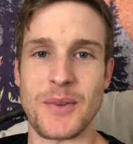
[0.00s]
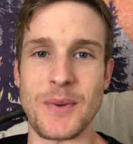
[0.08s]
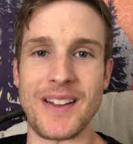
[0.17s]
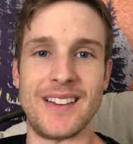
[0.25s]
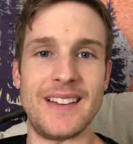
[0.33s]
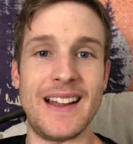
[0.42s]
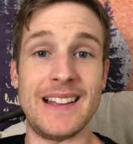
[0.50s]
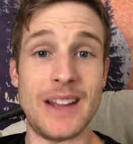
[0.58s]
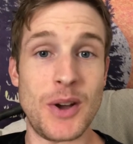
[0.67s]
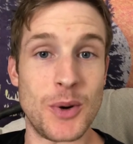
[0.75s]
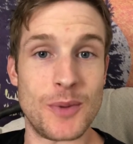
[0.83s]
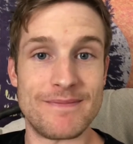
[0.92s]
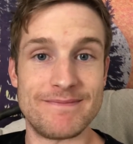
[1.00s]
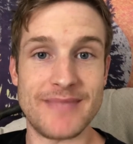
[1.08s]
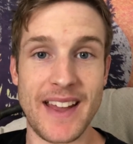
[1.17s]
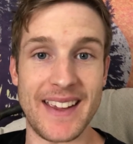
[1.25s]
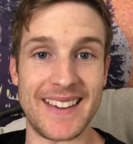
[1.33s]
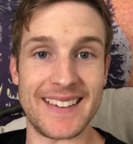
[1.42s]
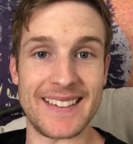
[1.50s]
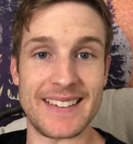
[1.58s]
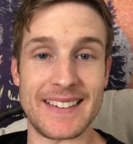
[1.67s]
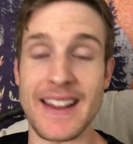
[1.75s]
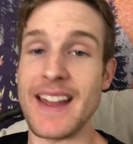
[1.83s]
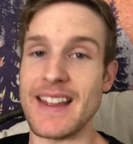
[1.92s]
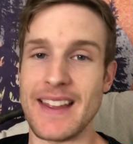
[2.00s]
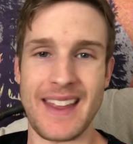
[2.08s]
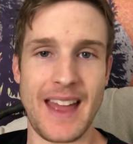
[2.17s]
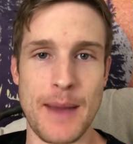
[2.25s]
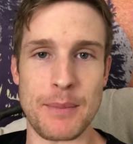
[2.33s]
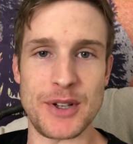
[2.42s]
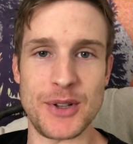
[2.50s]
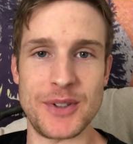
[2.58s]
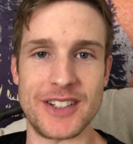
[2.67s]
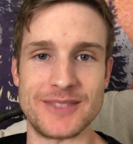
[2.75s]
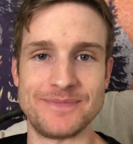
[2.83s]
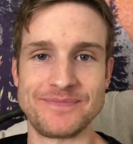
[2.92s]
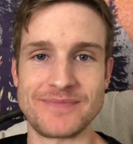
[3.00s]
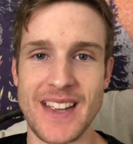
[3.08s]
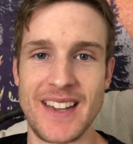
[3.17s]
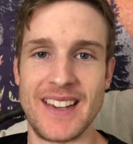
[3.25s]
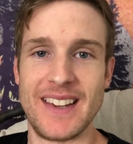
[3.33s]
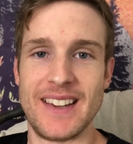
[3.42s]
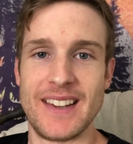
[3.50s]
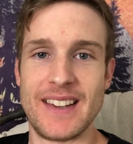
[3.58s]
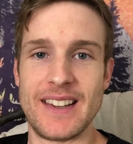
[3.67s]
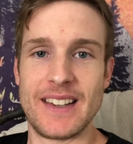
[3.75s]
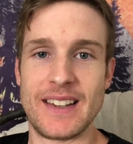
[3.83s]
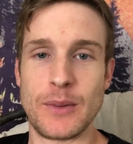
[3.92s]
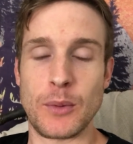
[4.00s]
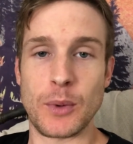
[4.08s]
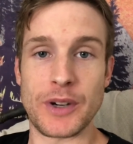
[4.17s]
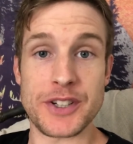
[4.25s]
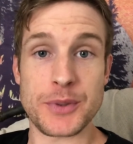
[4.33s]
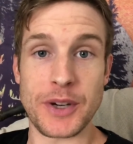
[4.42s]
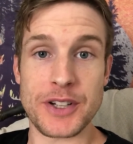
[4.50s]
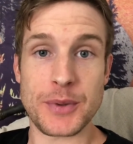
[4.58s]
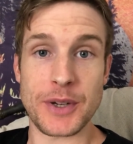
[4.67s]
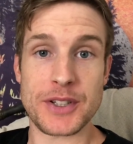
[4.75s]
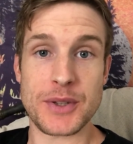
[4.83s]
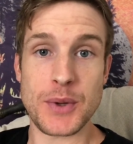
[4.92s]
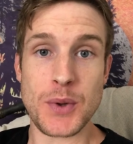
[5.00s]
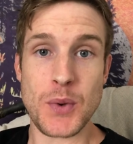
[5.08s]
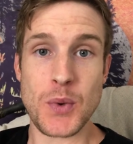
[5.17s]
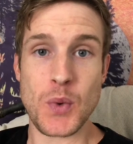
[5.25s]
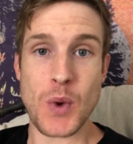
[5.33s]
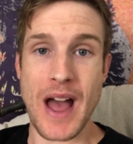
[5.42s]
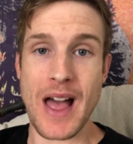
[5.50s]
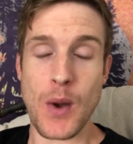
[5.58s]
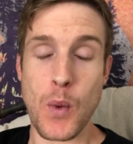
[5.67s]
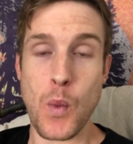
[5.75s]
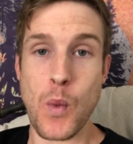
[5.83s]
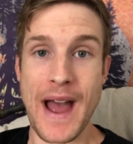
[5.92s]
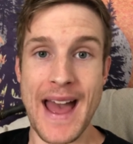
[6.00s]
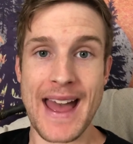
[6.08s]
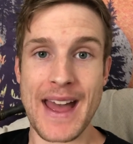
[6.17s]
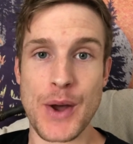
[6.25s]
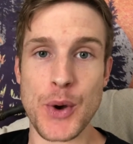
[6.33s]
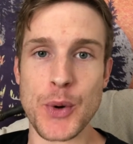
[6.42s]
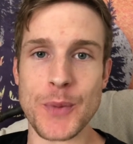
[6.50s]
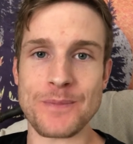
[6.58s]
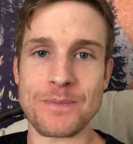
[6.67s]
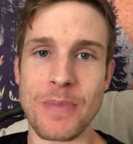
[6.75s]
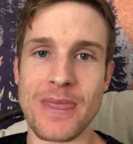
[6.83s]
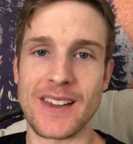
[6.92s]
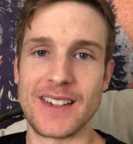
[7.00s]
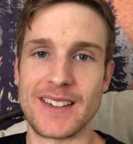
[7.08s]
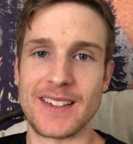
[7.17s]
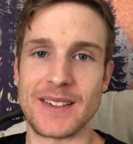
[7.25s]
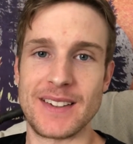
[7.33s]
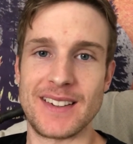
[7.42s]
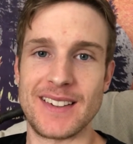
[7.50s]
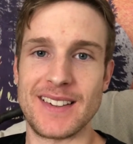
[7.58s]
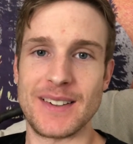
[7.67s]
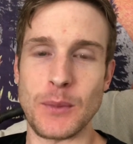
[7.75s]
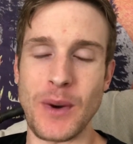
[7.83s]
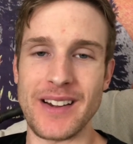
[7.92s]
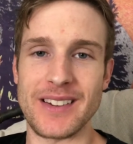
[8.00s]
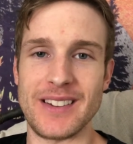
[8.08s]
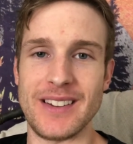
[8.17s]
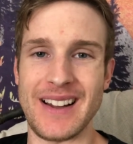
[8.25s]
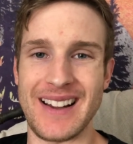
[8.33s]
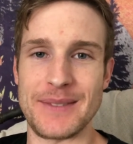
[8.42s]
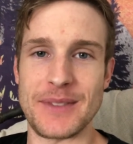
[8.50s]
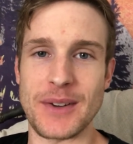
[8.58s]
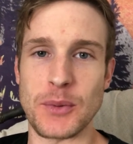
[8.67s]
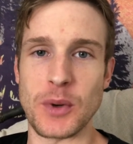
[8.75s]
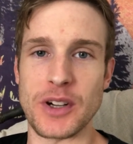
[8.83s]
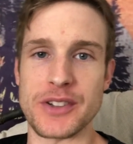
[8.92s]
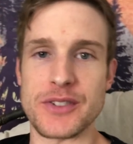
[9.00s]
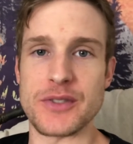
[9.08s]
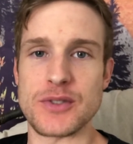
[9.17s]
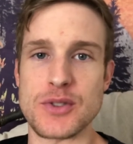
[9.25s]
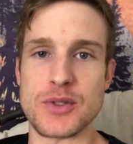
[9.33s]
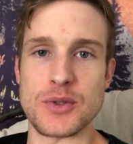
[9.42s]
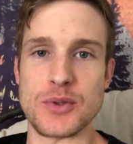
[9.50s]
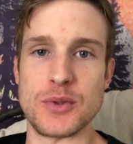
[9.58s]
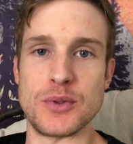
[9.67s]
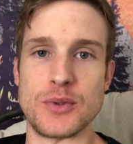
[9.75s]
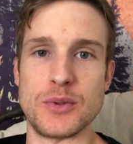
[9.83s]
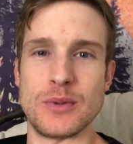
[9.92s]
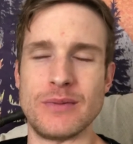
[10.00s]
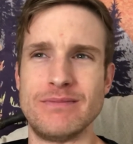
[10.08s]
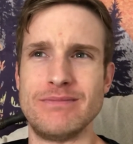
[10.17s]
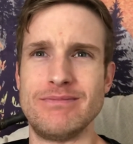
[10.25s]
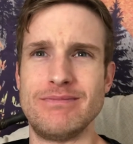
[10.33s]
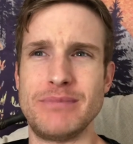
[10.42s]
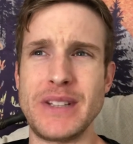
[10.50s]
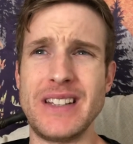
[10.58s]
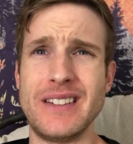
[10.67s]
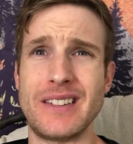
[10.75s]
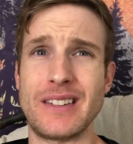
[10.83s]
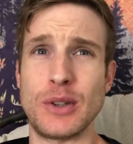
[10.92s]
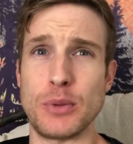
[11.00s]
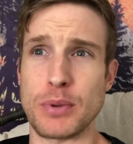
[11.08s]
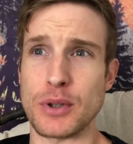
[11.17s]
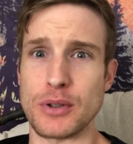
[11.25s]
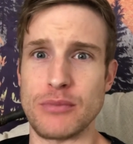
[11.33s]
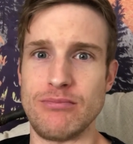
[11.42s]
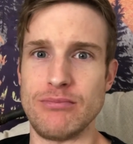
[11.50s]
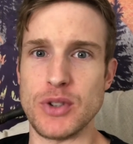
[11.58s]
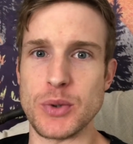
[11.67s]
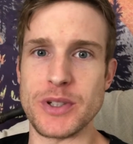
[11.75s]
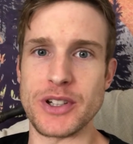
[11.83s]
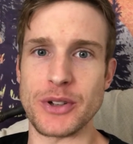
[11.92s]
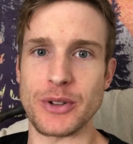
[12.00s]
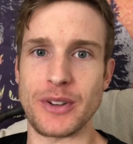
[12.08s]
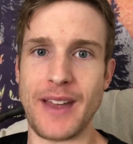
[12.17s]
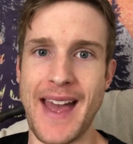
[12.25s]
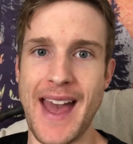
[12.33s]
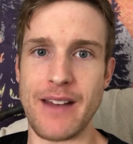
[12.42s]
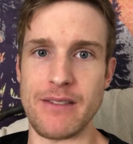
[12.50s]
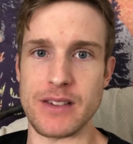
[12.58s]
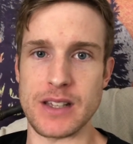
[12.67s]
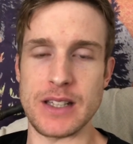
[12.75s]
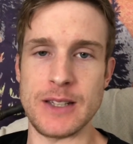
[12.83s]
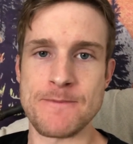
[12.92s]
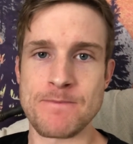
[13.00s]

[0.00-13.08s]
Well, hello and Happy New Year. We're in 2022. Wow. While I'm not one to be super New Year's heavy,